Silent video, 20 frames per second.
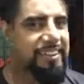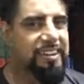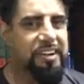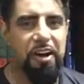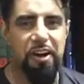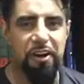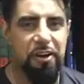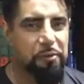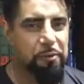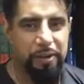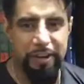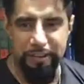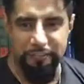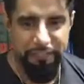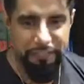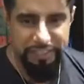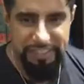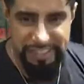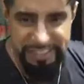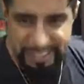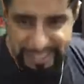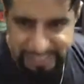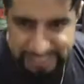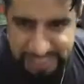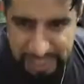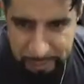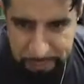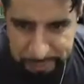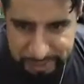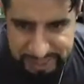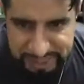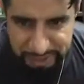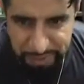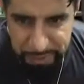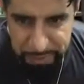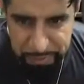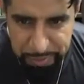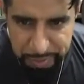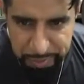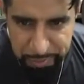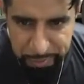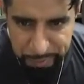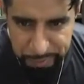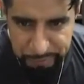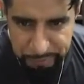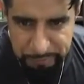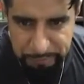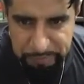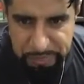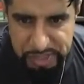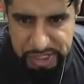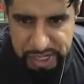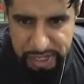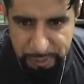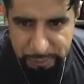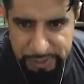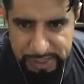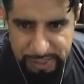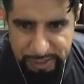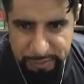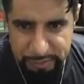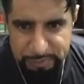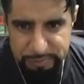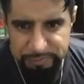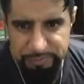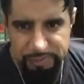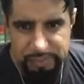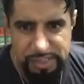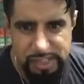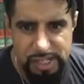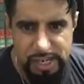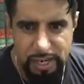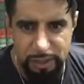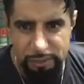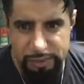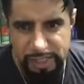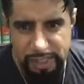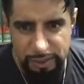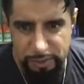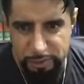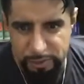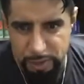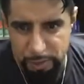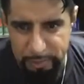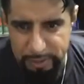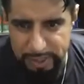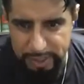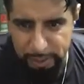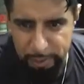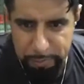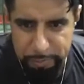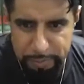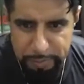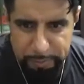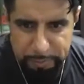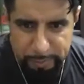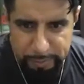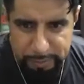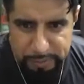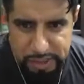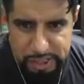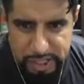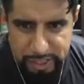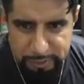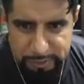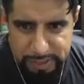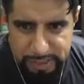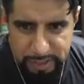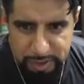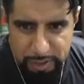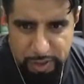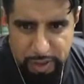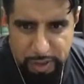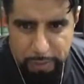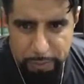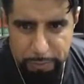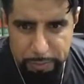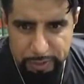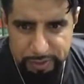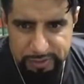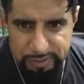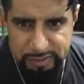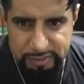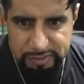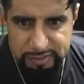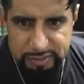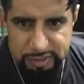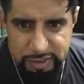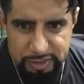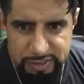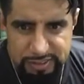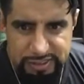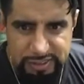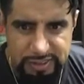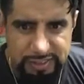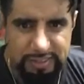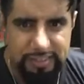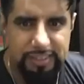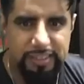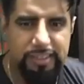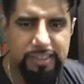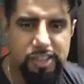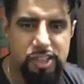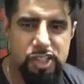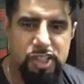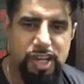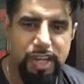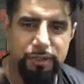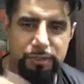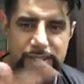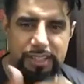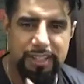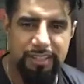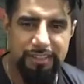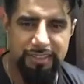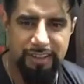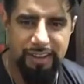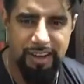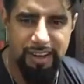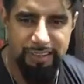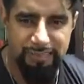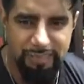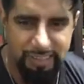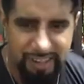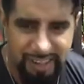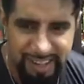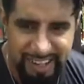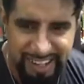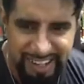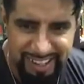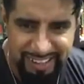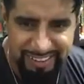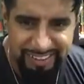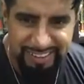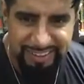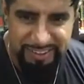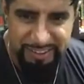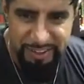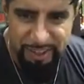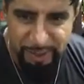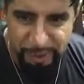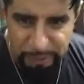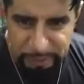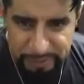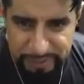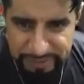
Can't wait for the next episode, people. Shout out. Shout out going out, people. Shout out. Brothers Curtin Shout out. All right. There you go.